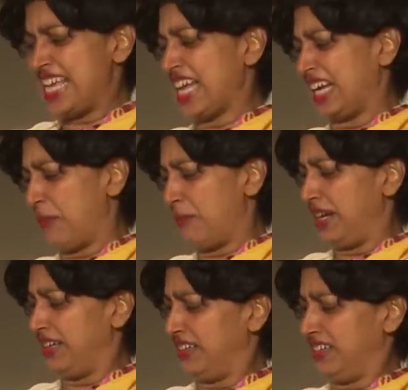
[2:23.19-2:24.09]
Arey, shut up,
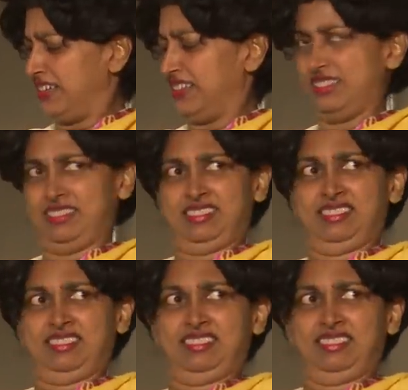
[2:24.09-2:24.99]
man.
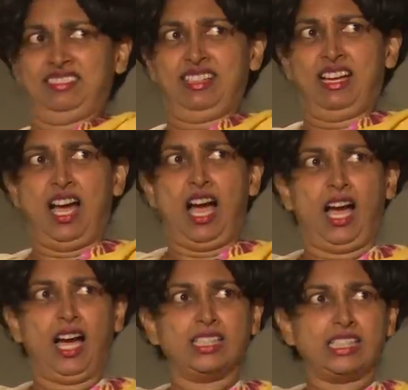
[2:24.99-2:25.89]
Give it back up ah, before
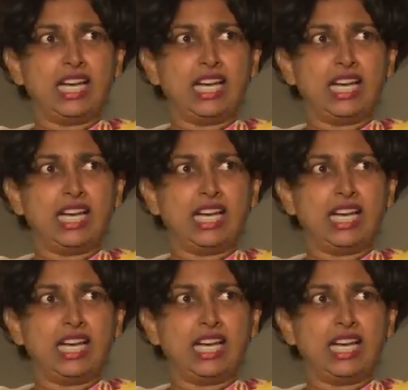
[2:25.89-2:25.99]
you go.